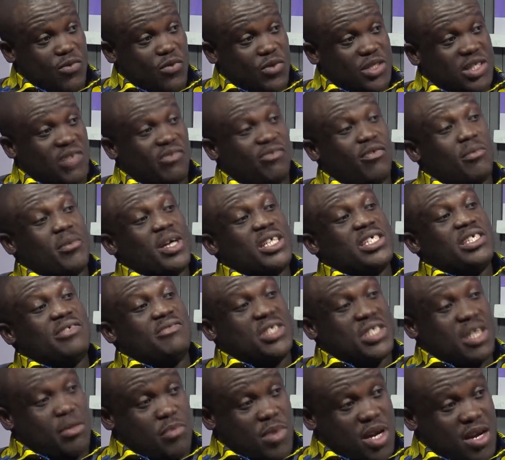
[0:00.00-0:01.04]
was a former chief
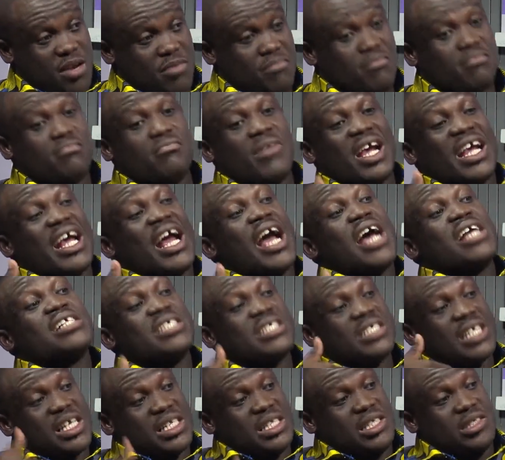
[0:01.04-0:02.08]
fisherman. My
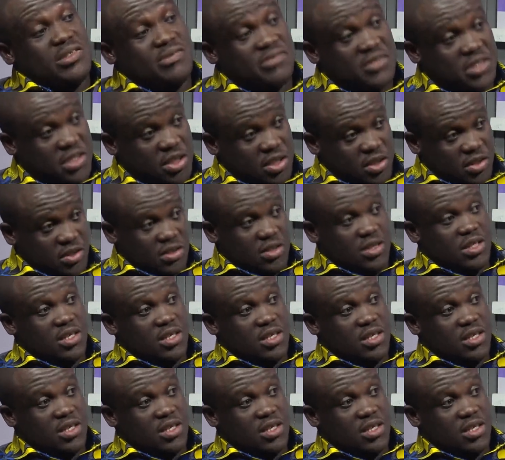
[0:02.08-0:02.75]
cousins are still fishing.